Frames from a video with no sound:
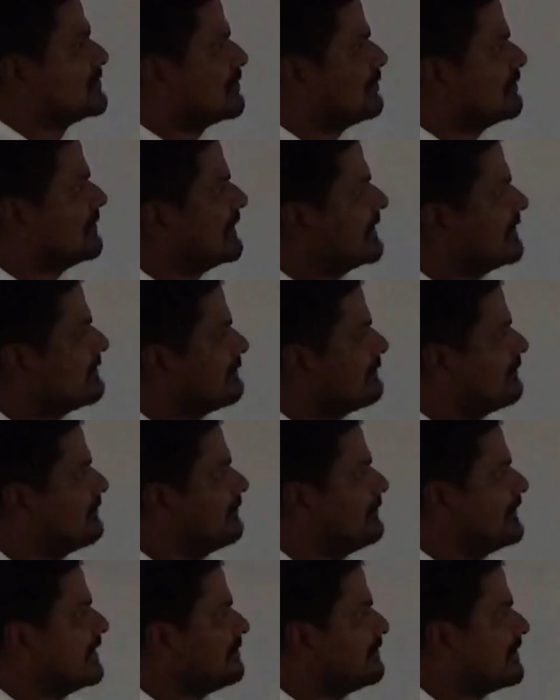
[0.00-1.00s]
So
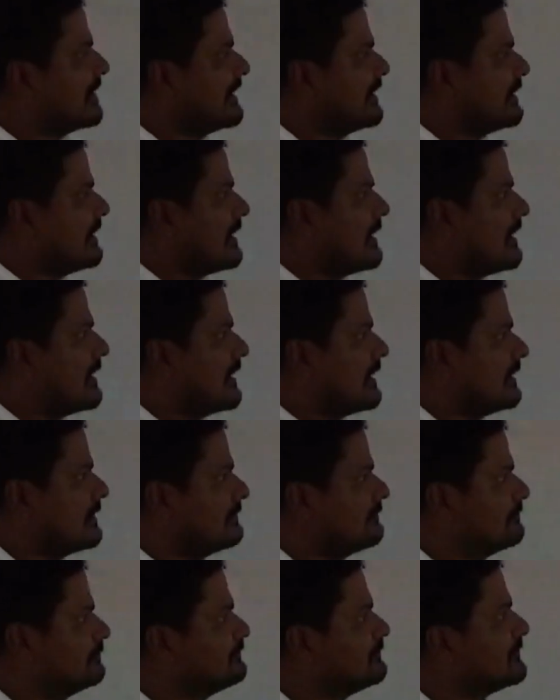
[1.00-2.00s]
here V by
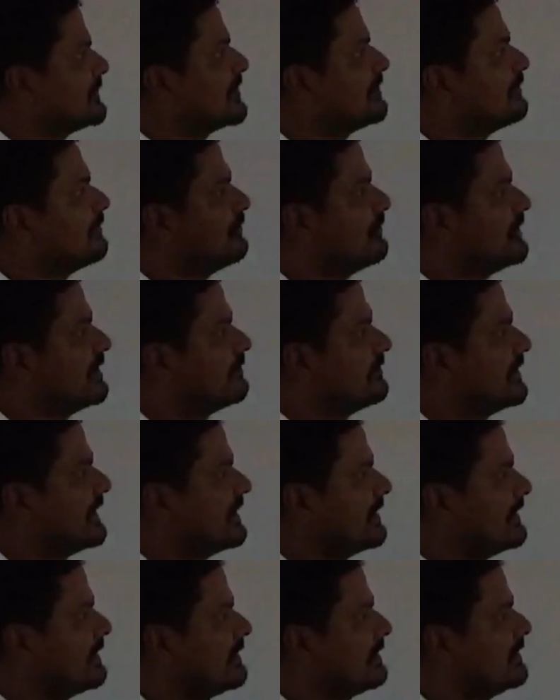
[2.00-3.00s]
R V
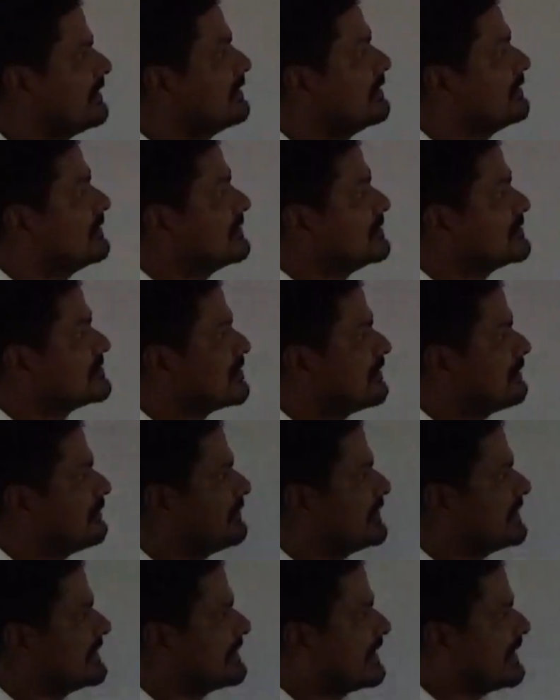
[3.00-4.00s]
by, so
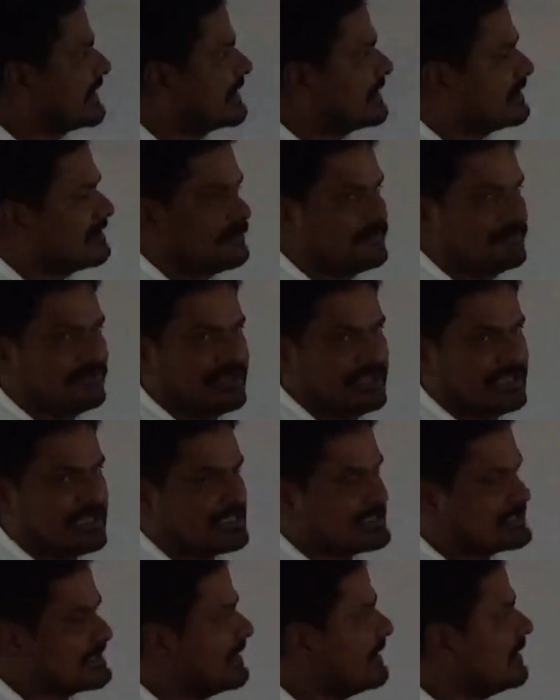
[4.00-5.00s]
we taken V
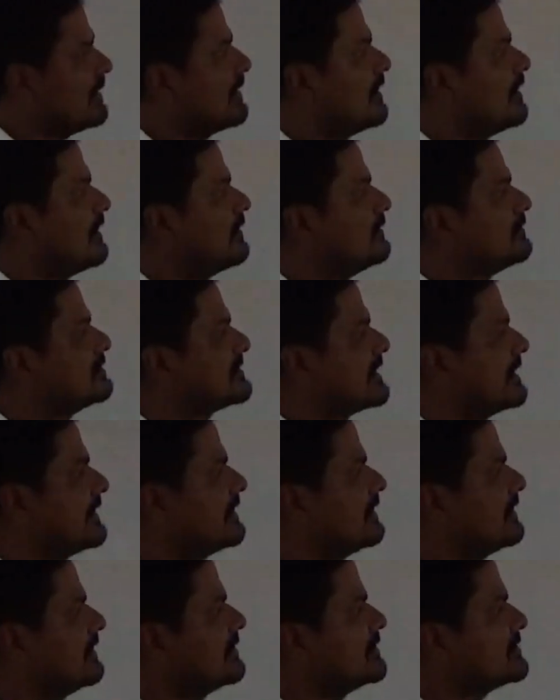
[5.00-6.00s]
as a
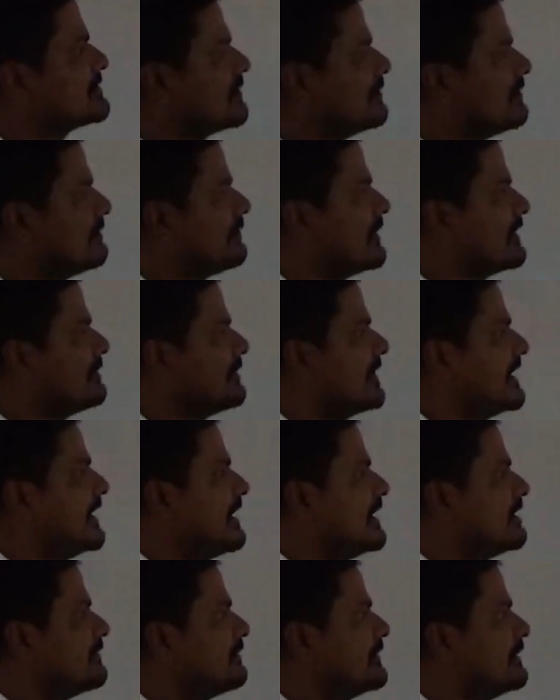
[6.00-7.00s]
outside, so 1 by
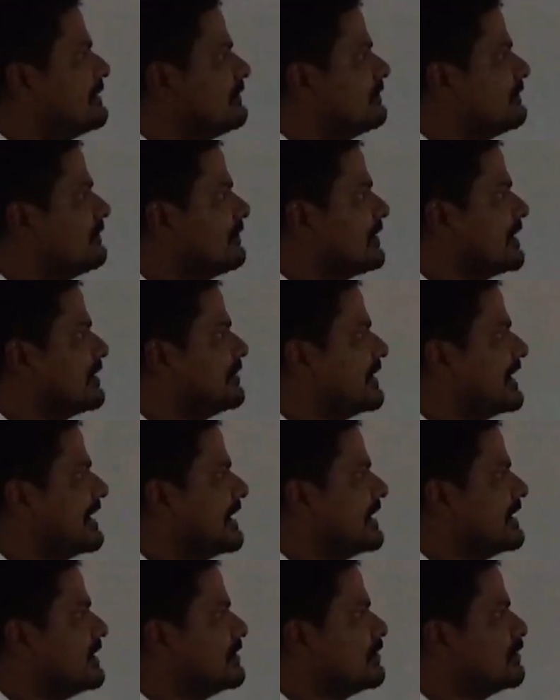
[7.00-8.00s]
R1, 1 by
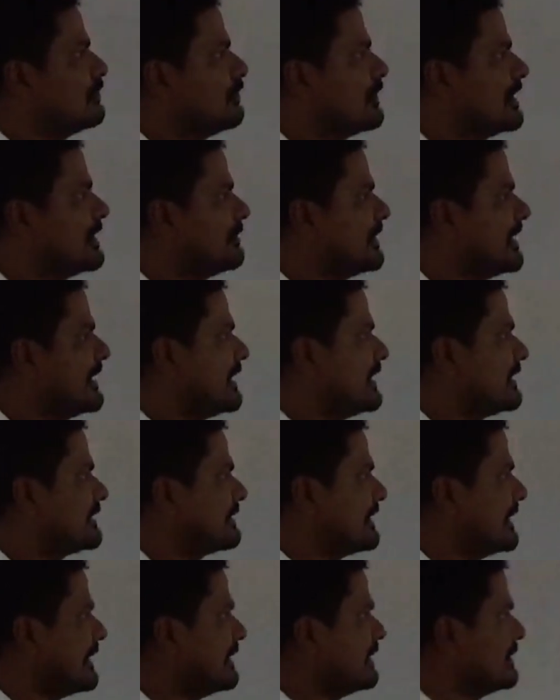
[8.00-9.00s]
R2, 1 by
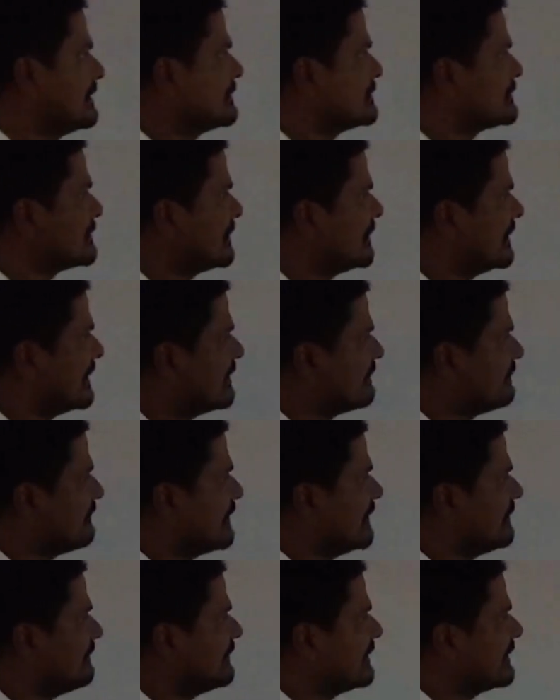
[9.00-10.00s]
R3, so here
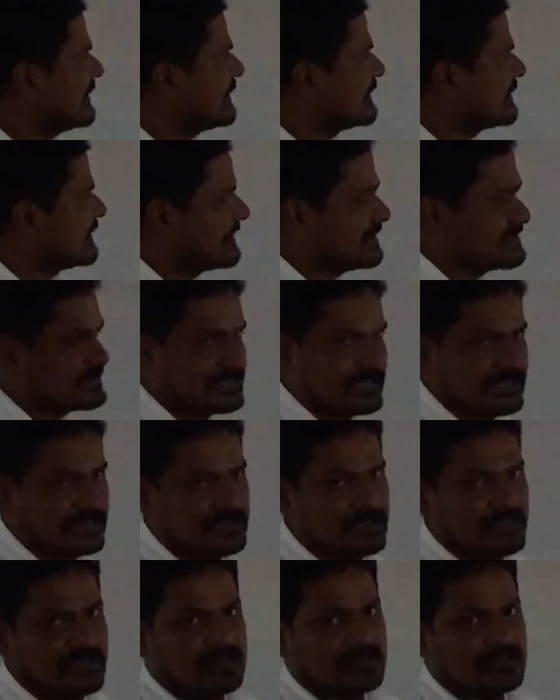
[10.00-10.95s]
V we get cancelled.